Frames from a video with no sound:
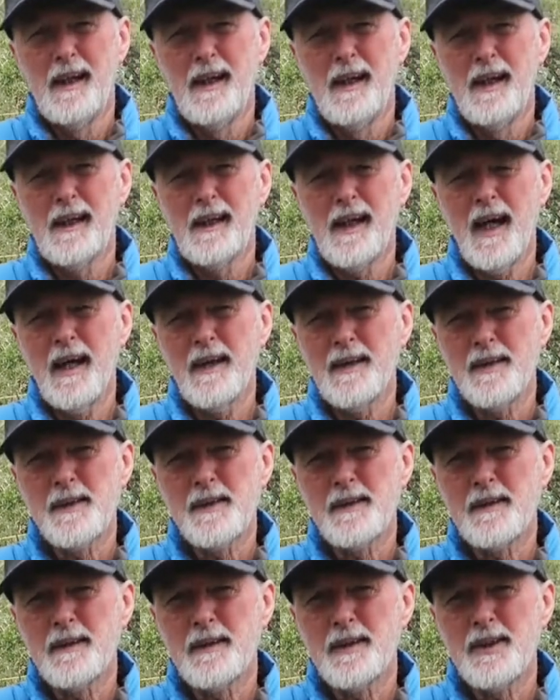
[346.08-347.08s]

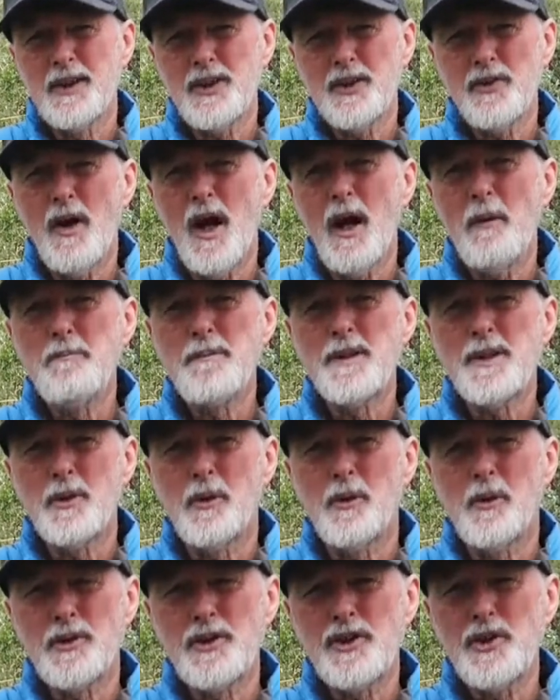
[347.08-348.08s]
against shrubs
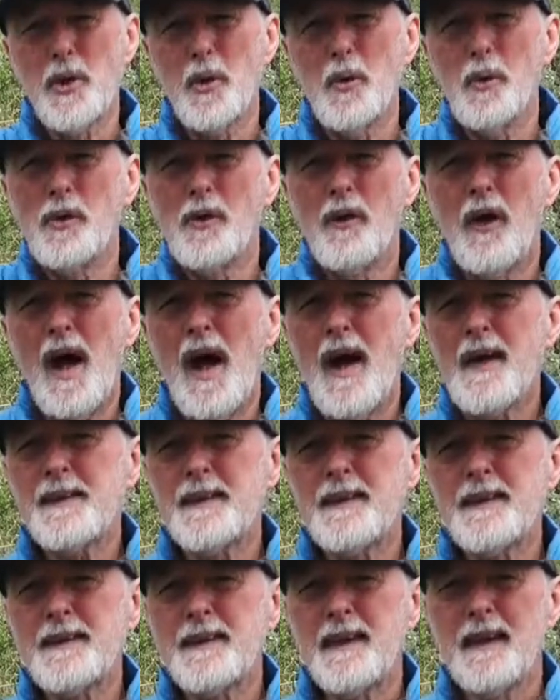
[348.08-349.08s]
or tall
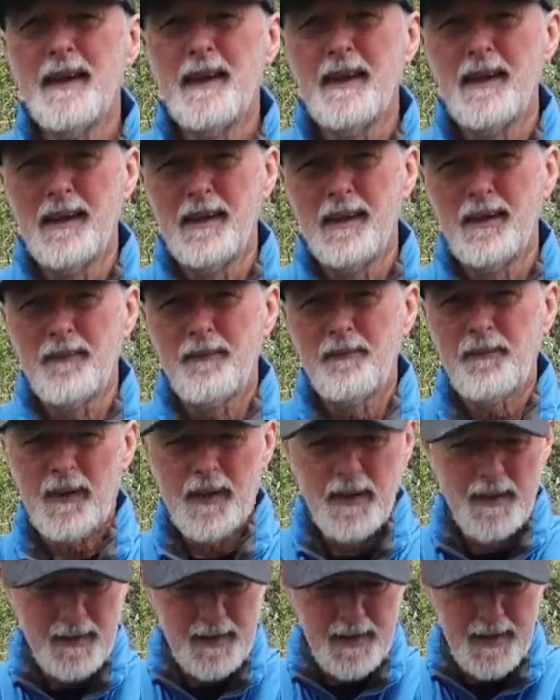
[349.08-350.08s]
grasses,
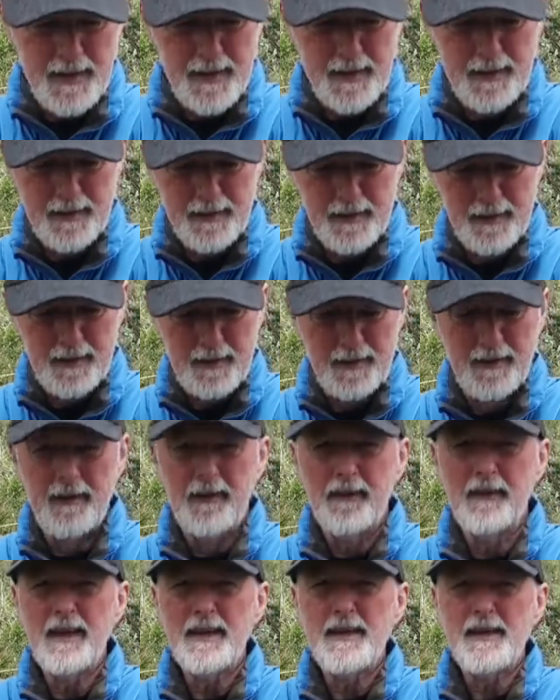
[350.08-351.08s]
because this
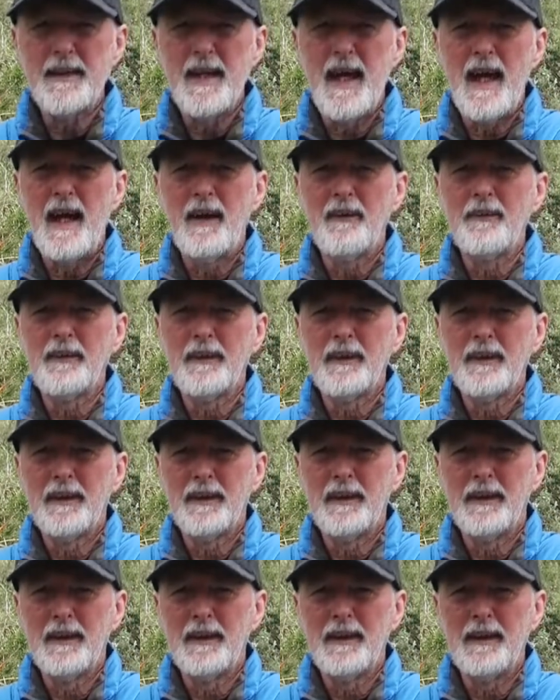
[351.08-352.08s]
down
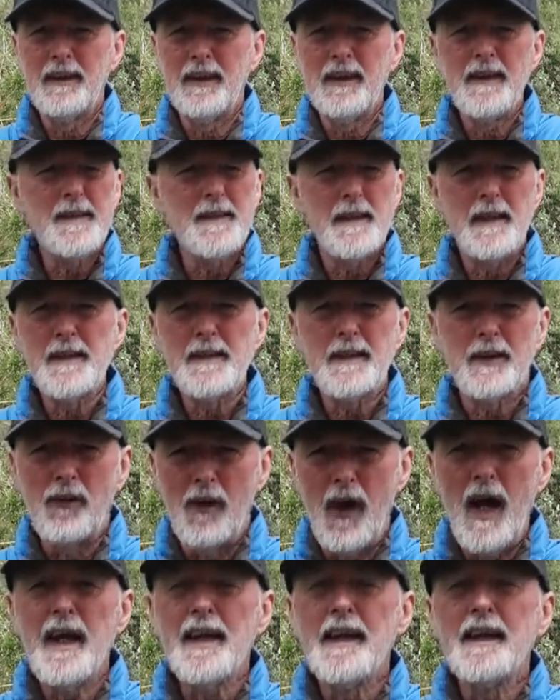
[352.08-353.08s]
is
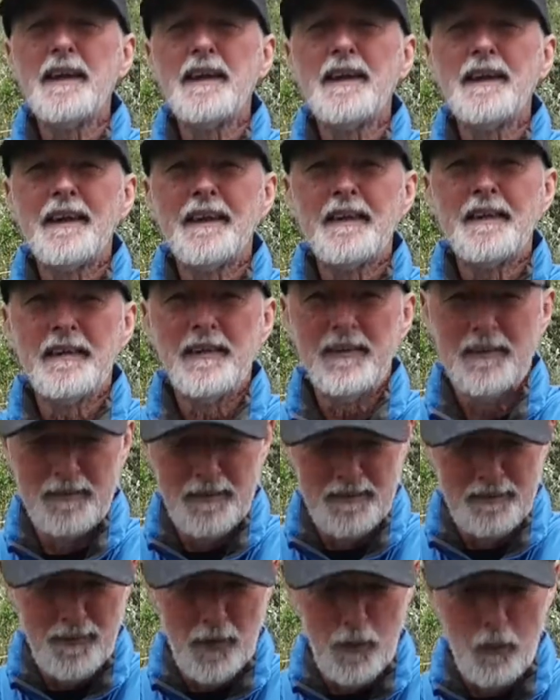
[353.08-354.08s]
great
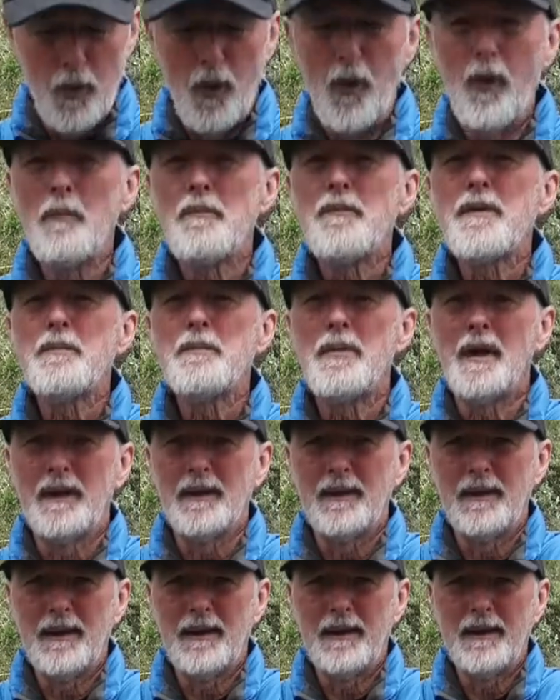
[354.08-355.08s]
for warmth, but
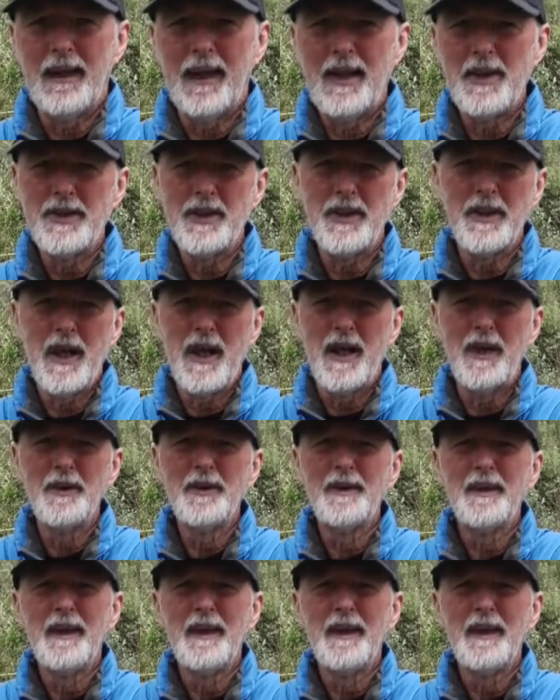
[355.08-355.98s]
as you know,